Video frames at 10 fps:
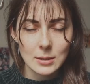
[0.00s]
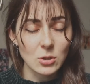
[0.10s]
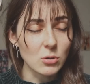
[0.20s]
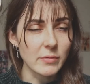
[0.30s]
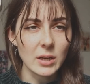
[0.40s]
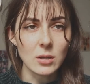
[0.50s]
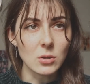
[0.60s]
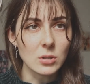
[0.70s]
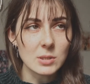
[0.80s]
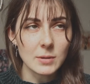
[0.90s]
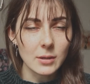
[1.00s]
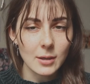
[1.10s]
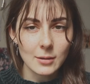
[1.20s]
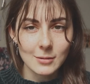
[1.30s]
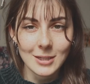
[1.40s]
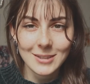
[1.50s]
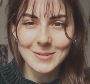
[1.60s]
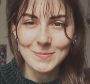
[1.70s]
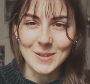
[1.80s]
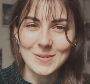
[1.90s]
It already annoys me again,
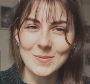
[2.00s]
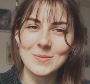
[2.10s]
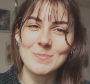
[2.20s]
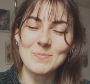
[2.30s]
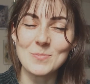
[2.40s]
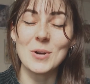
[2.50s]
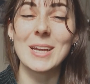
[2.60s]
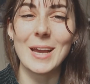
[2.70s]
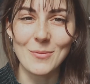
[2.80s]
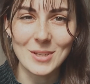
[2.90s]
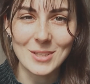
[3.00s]
but what can we